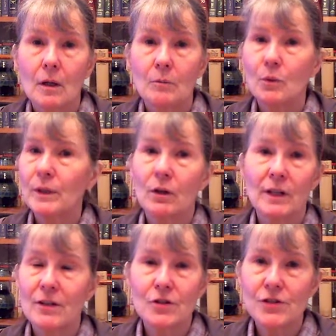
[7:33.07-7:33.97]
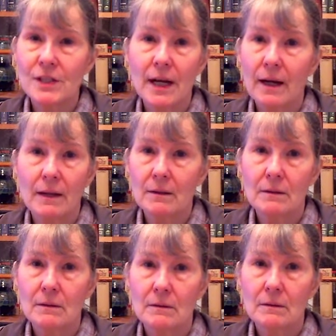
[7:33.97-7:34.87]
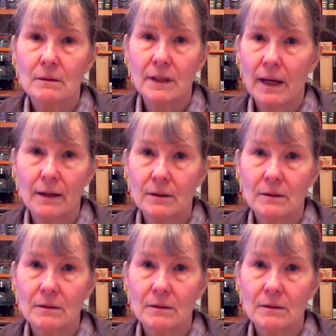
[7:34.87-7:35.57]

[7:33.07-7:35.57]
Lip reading: But we don't understand that.